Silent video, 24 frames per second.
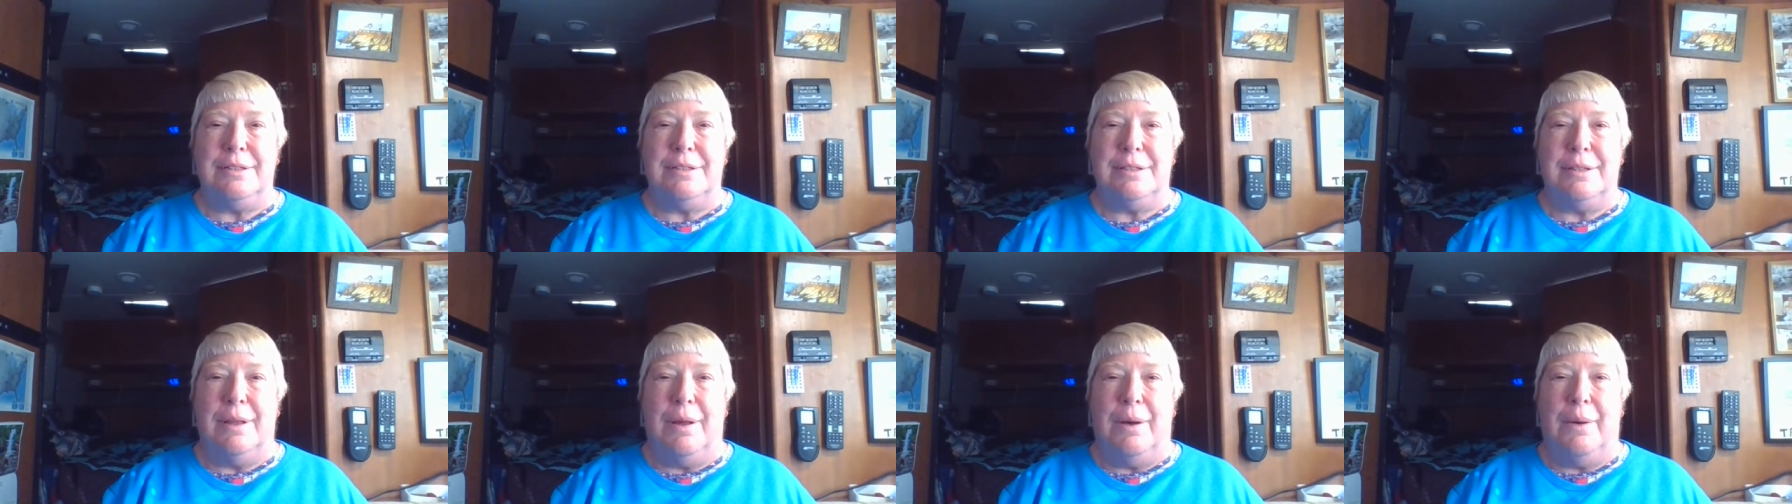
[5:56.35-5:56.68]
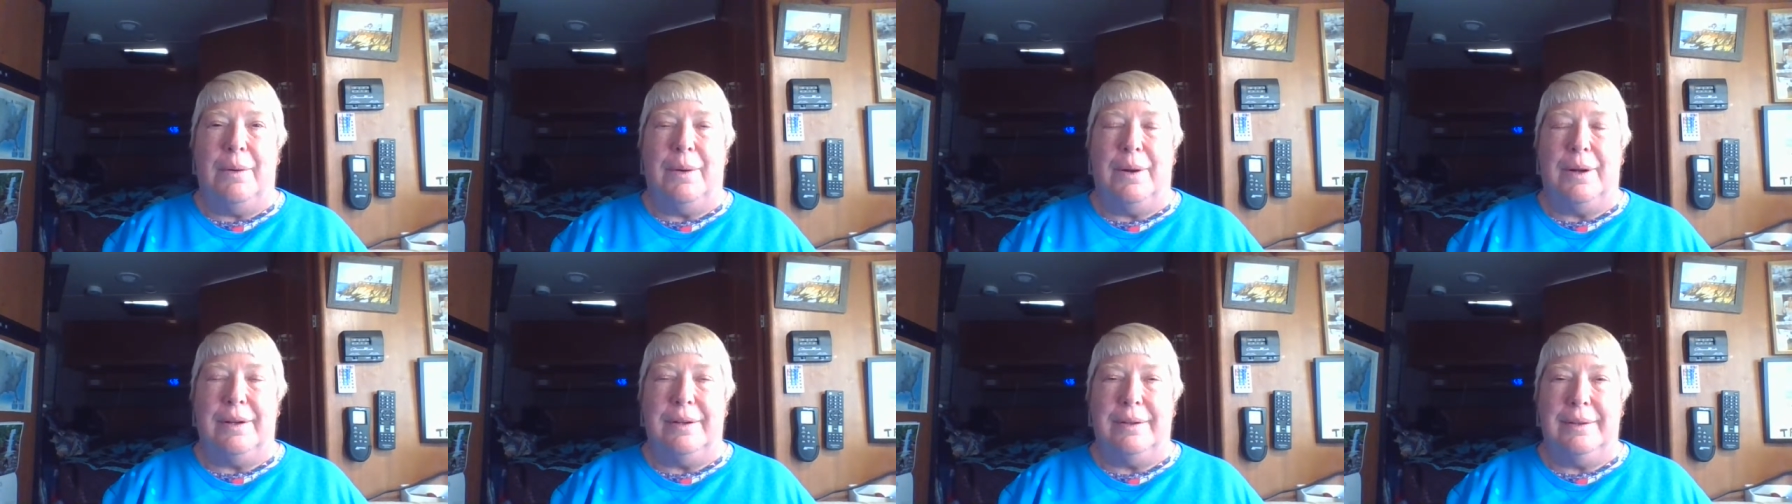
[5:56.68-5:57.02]

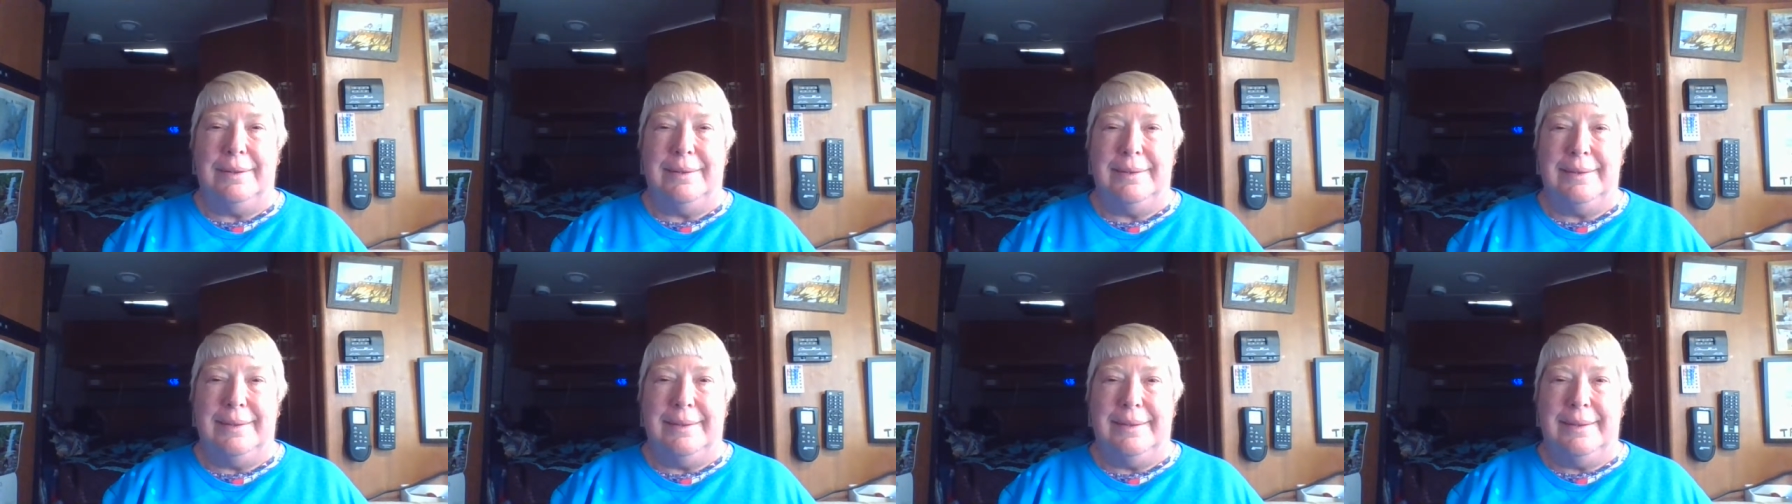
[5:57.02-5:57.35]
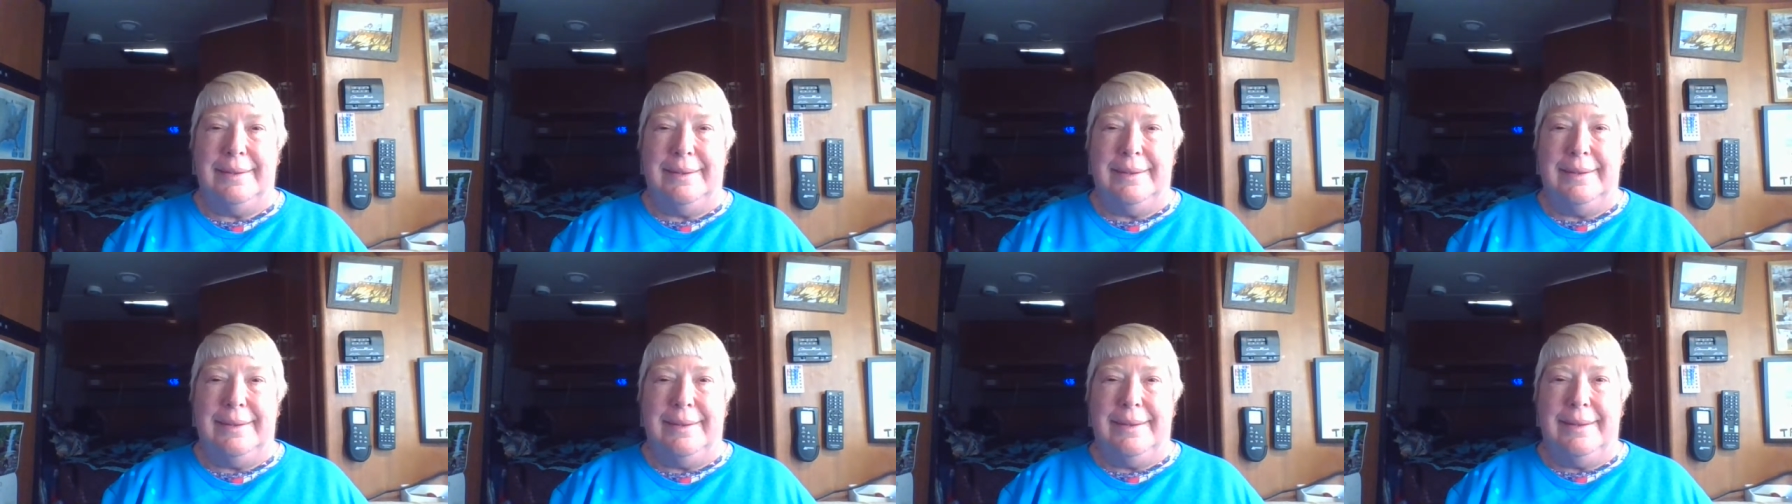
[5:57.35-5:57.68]
slower
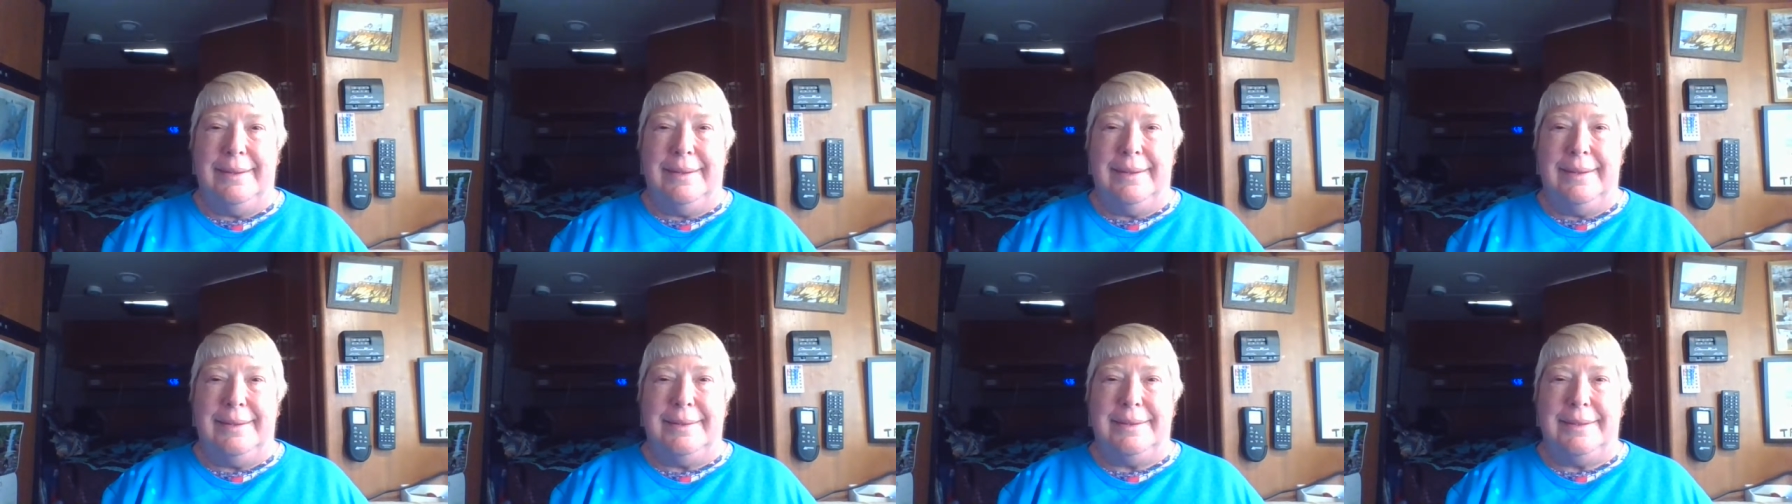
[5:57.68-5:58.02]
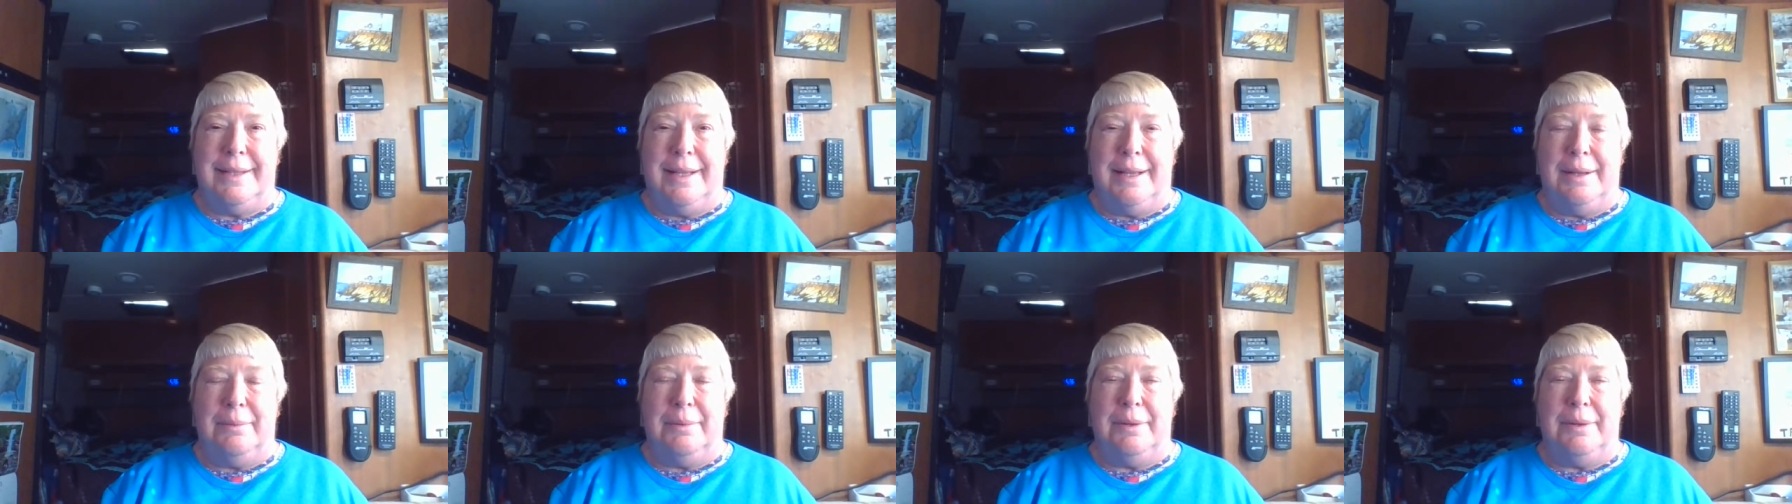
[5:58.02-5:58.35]
to
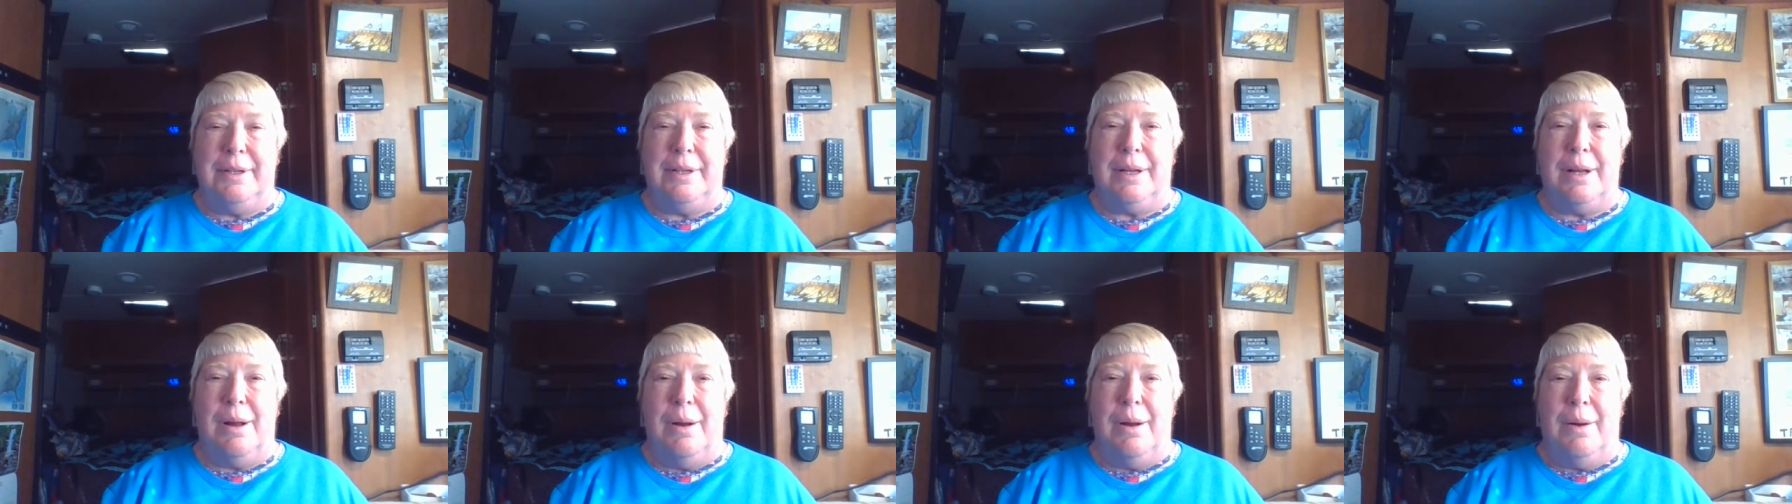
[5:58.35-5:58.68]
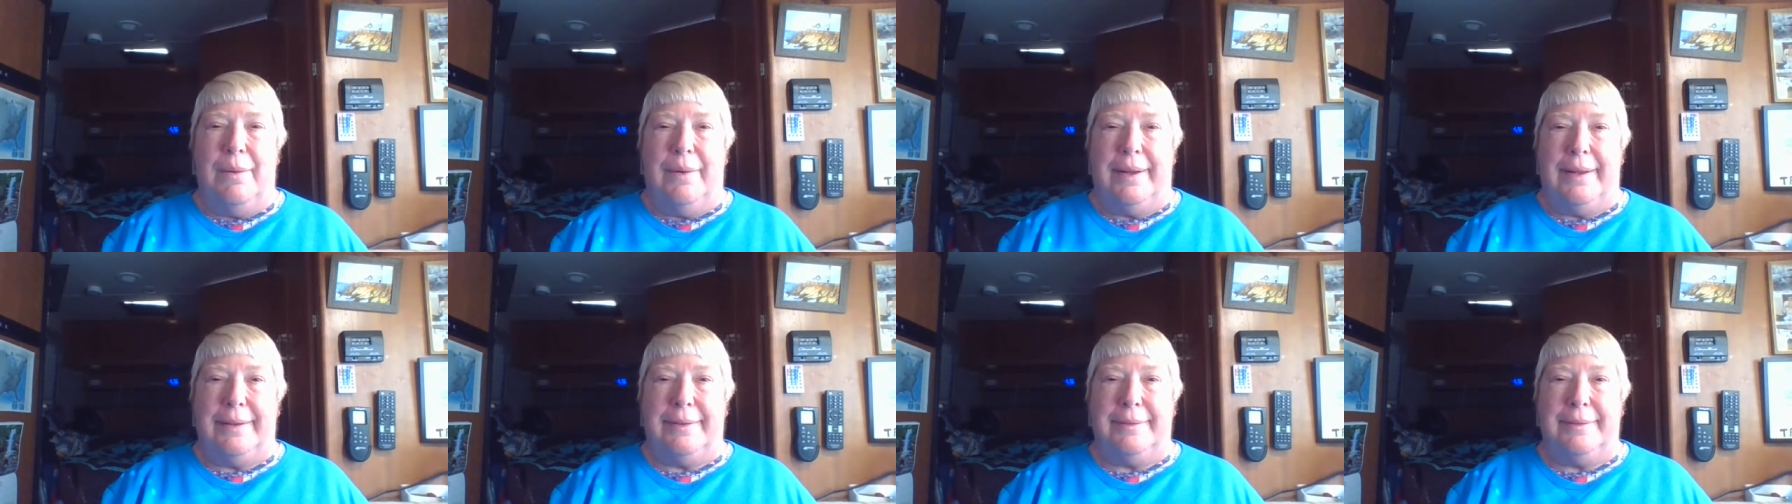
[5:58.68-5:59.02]
get where you're
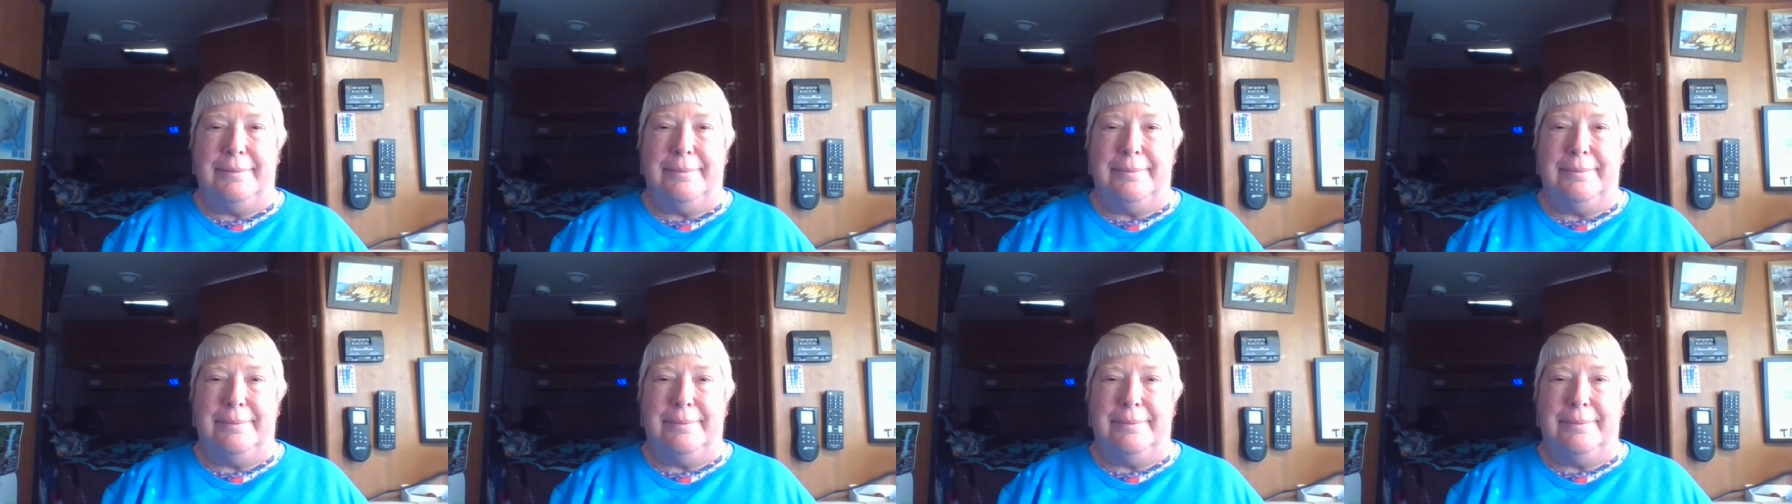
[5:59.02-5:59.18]
going.